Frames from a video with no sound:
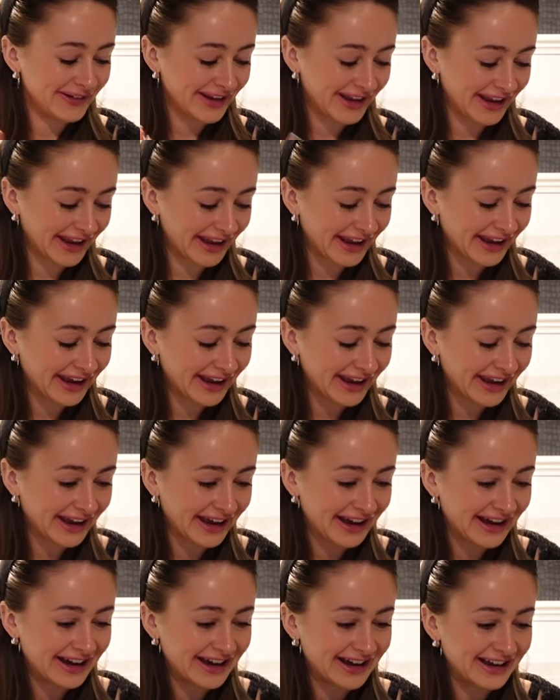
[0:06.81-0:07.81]
Year
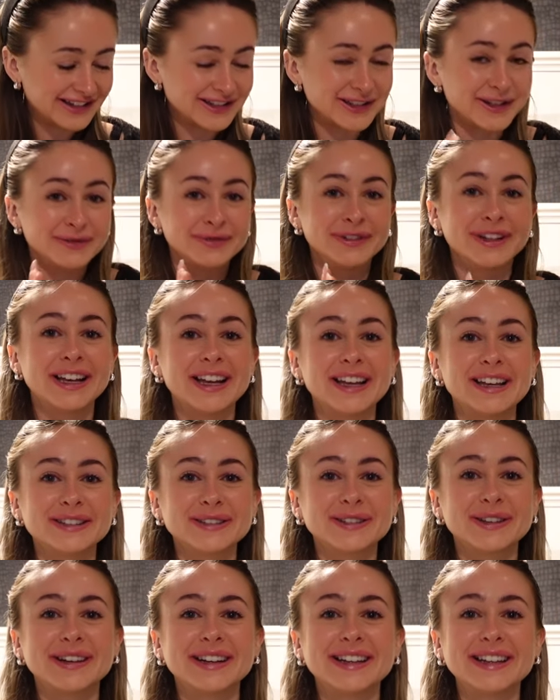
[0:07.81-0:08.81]
and I'm really
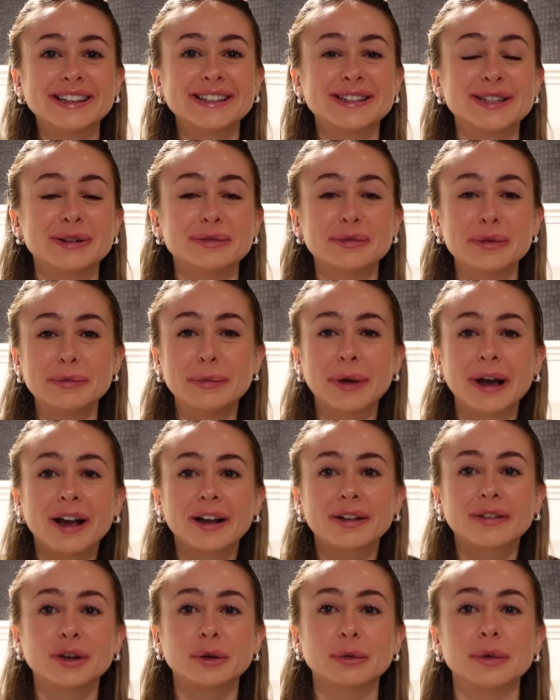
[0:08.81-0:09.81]
excited to be
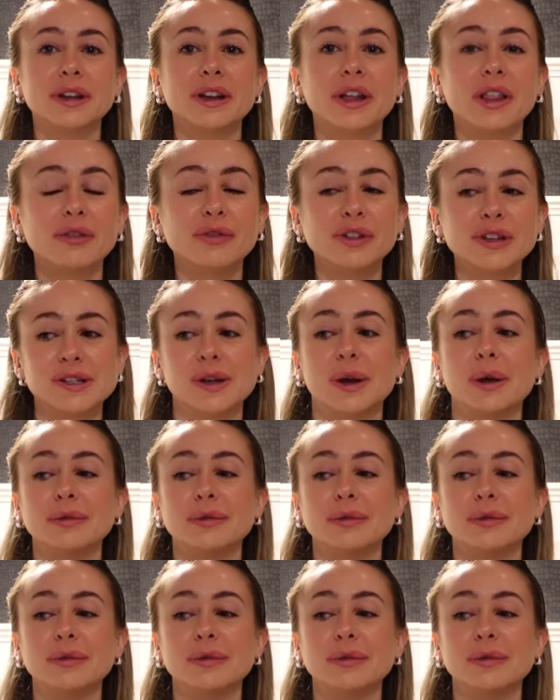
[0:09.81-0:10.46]
back filming another video.